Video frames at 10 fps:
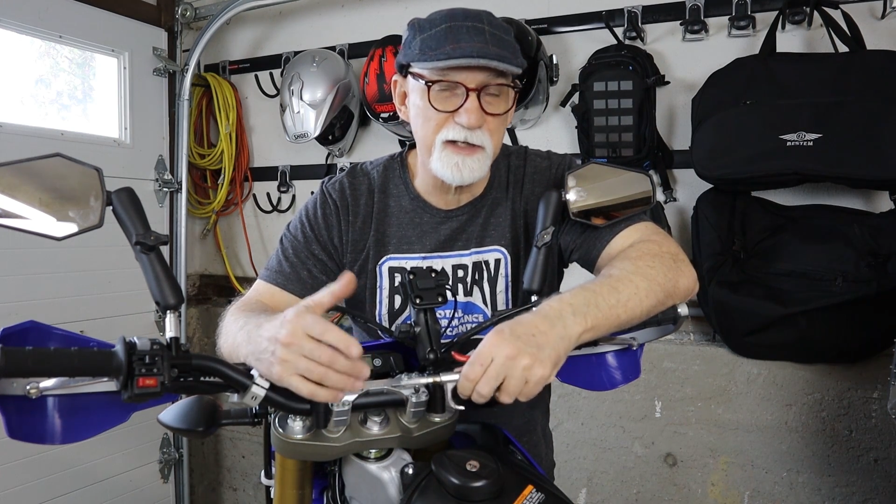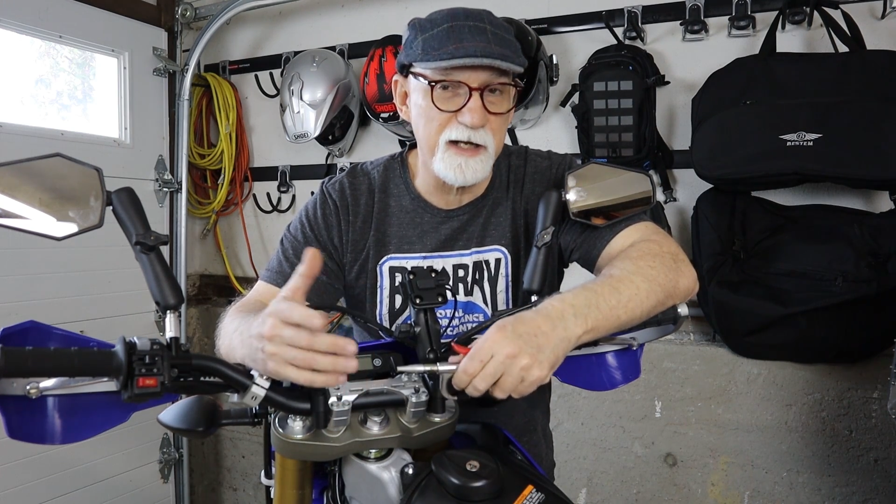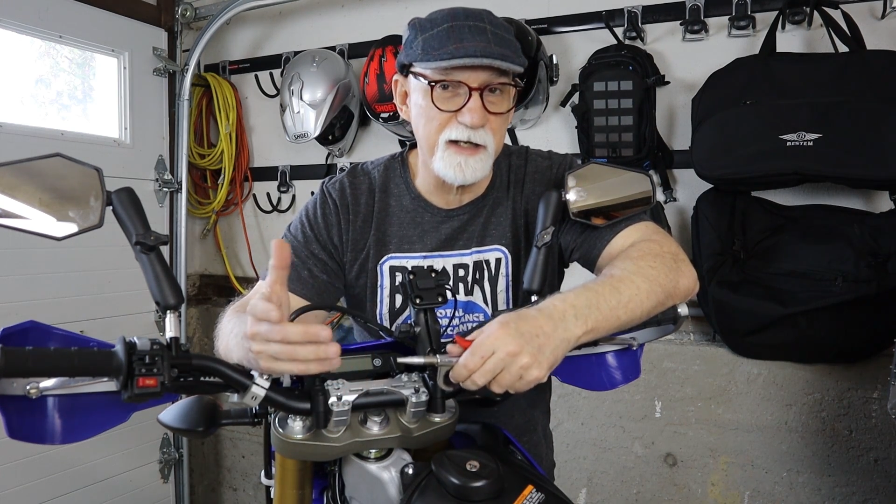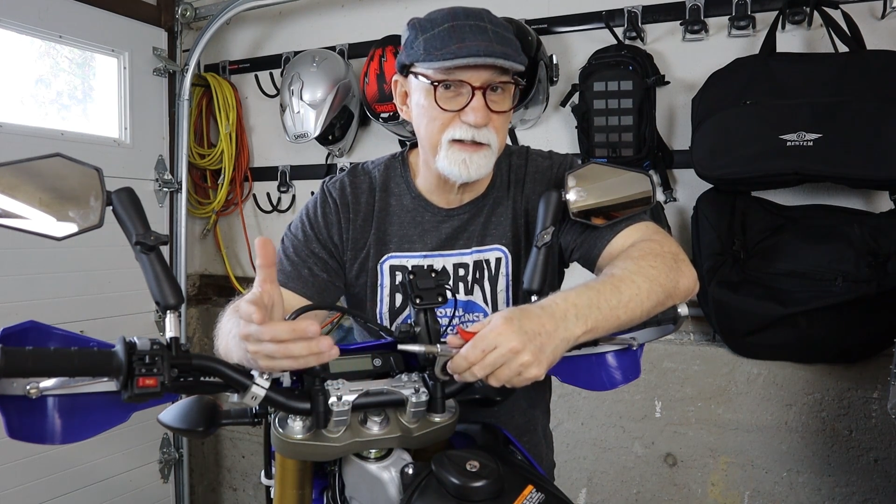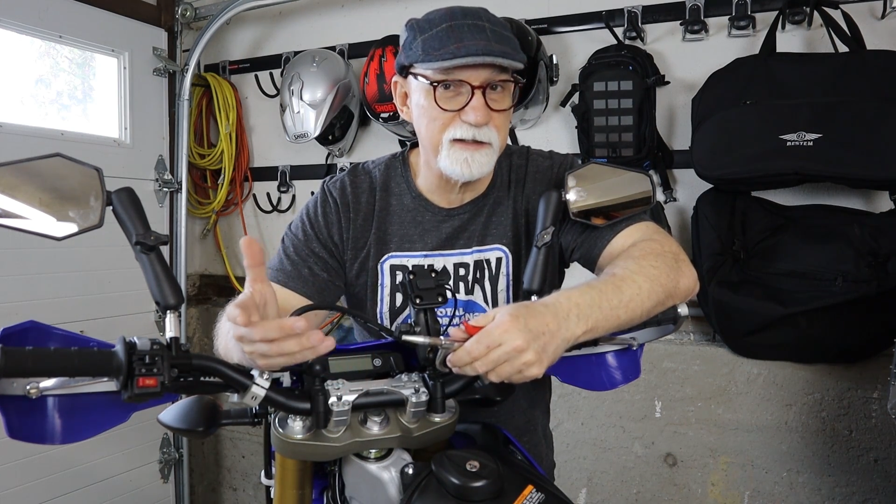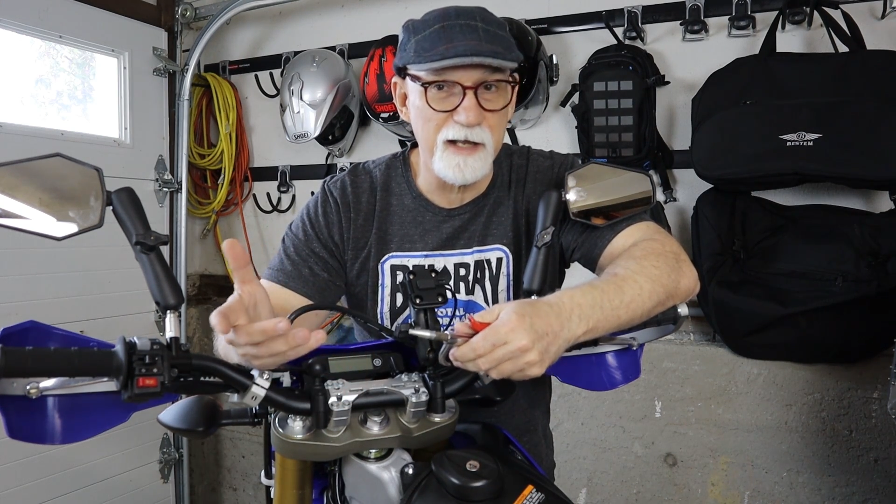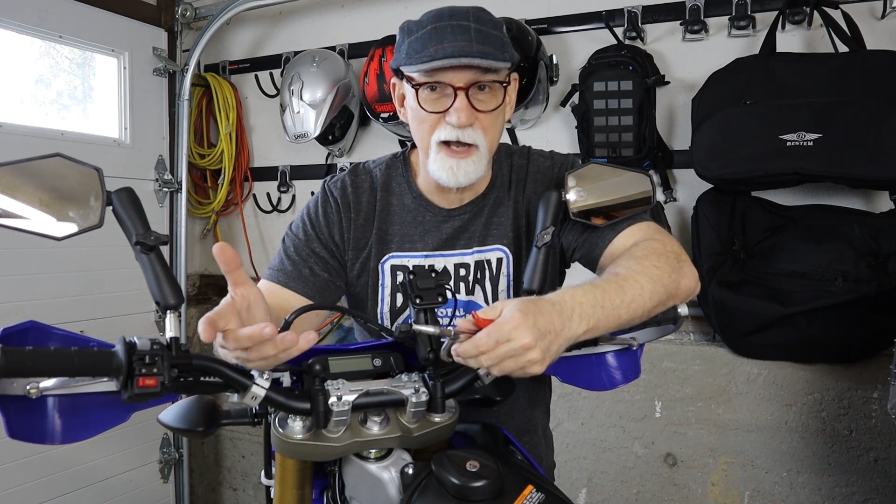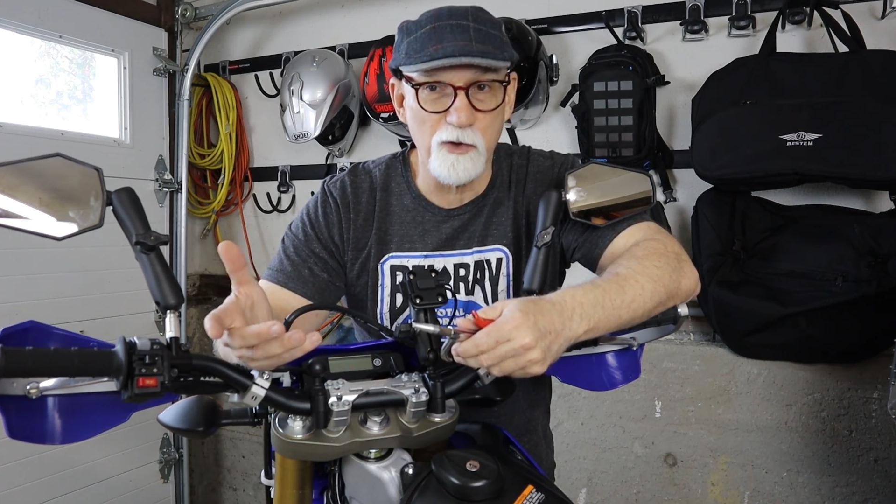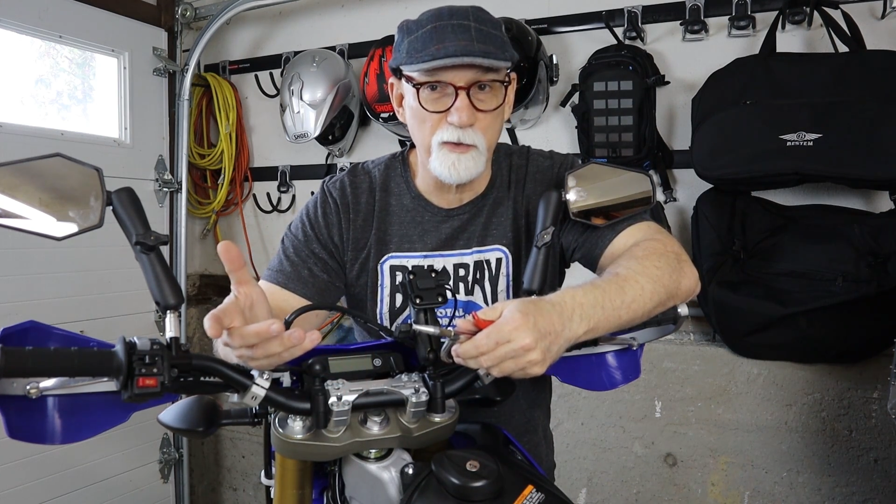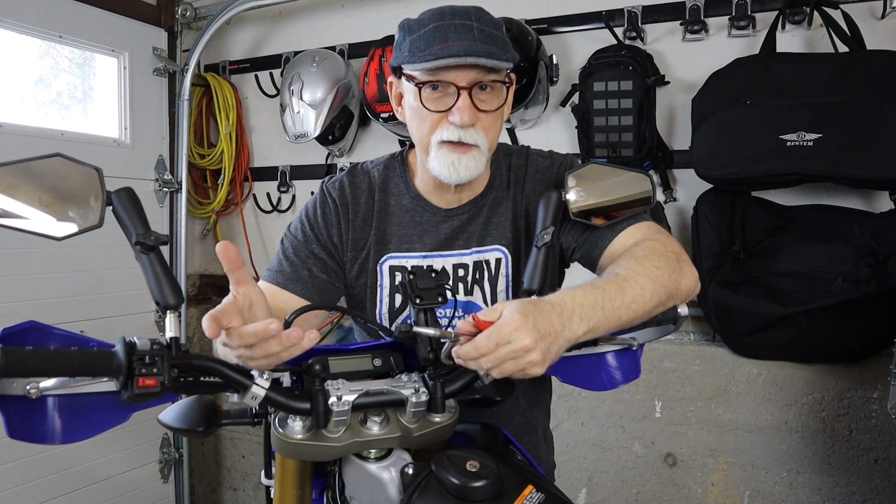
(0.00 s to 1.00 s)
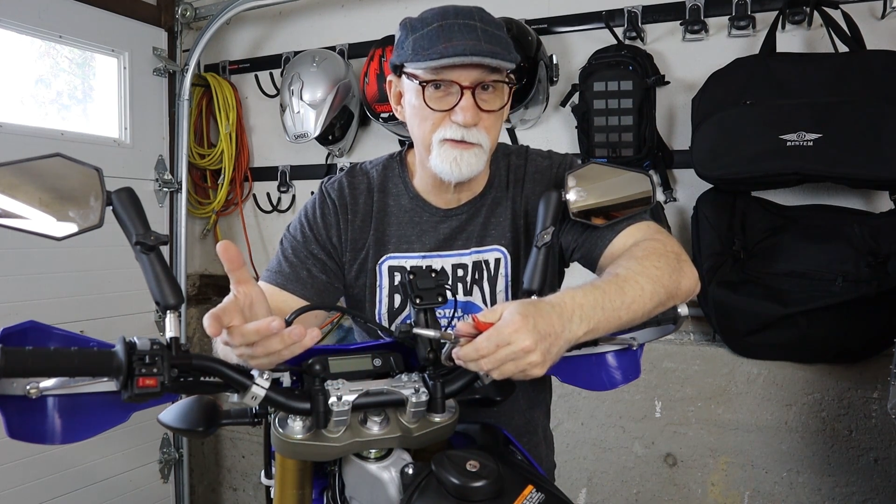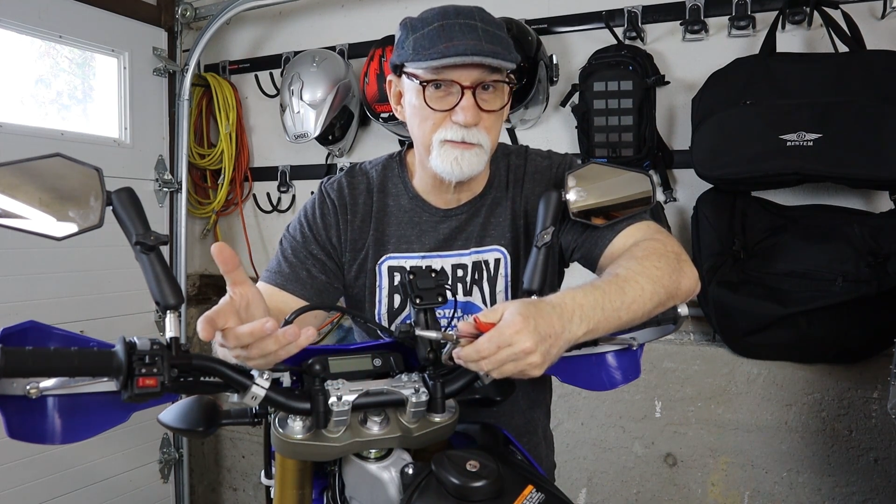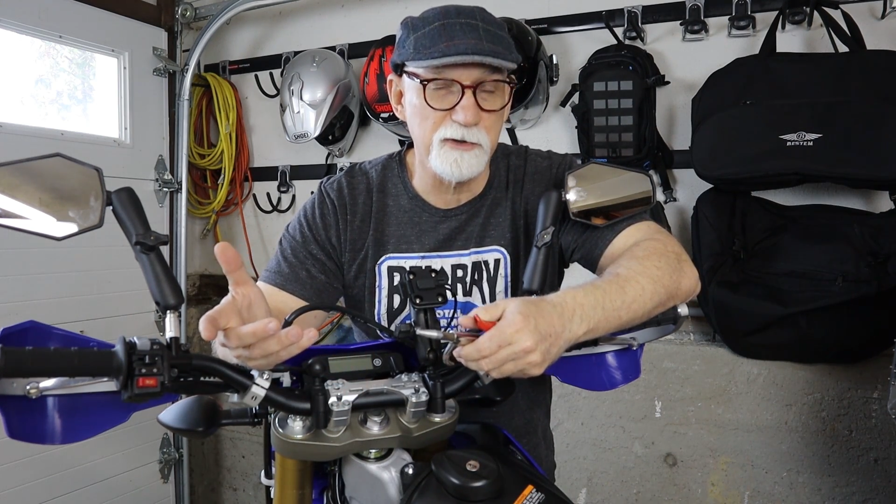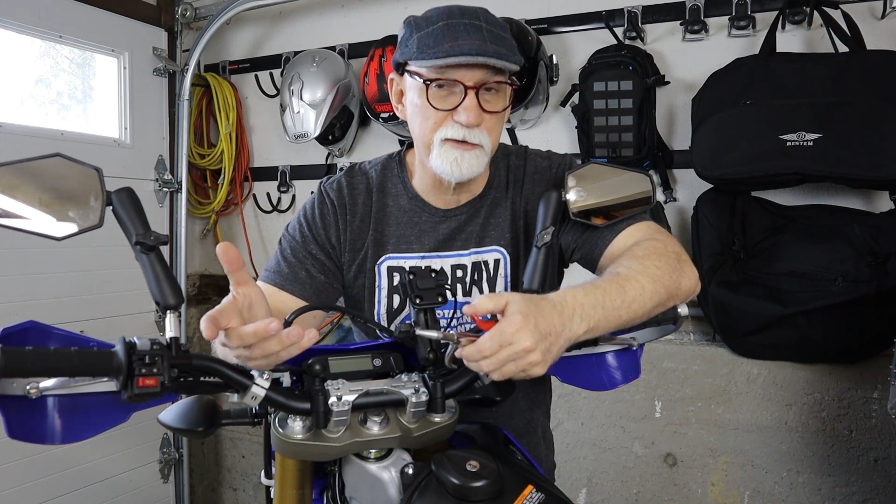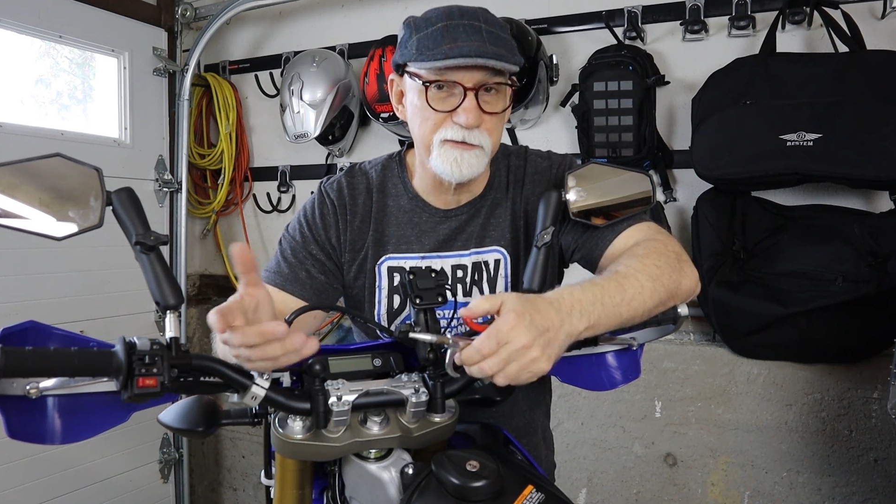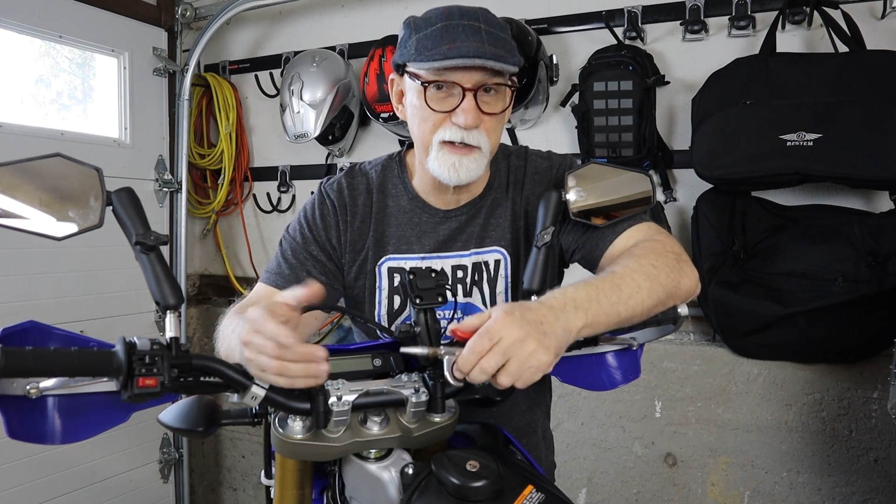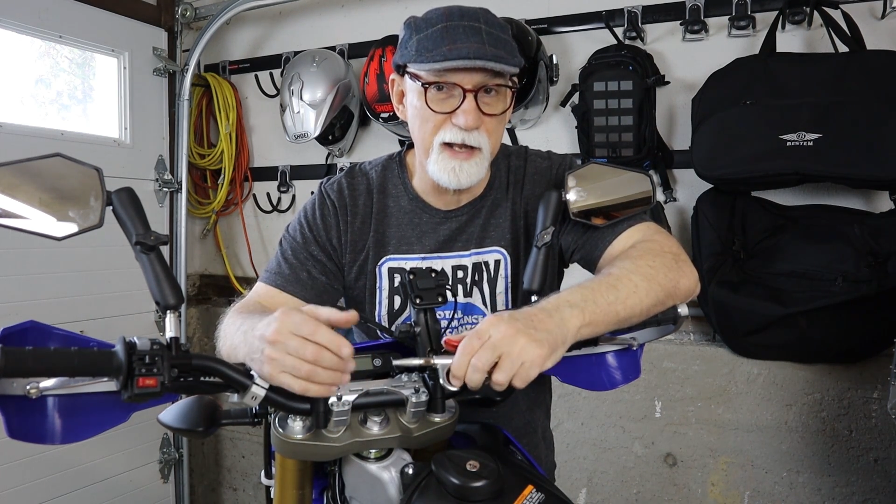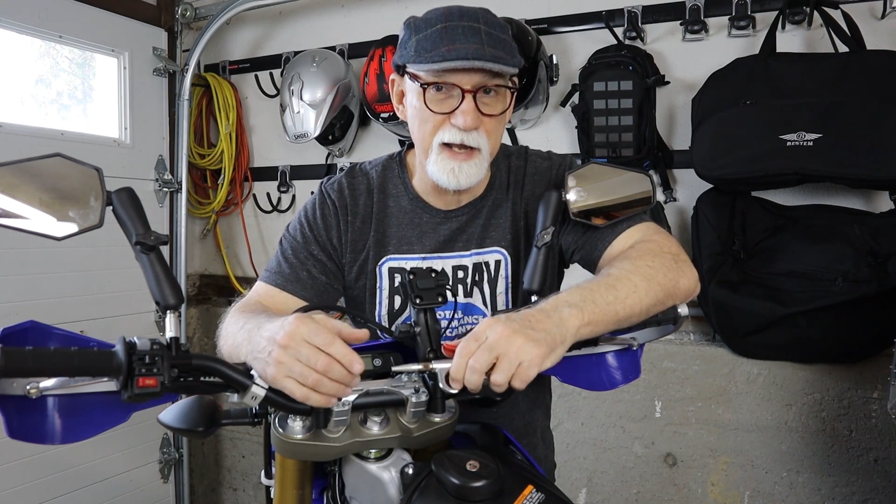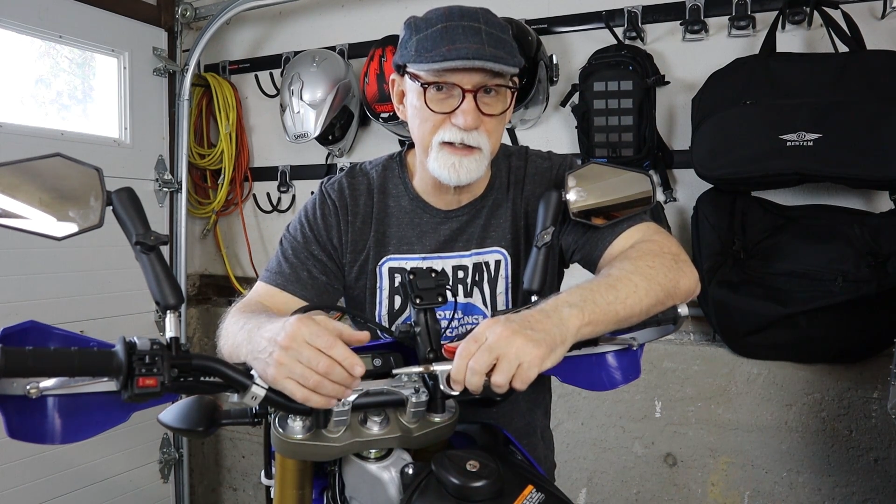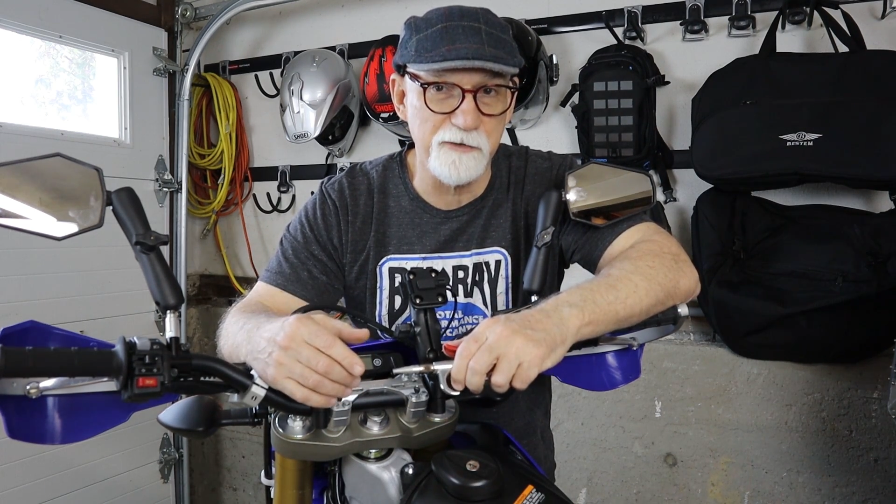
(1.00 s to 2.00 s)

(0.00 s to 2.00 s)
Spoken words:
and how we removed hand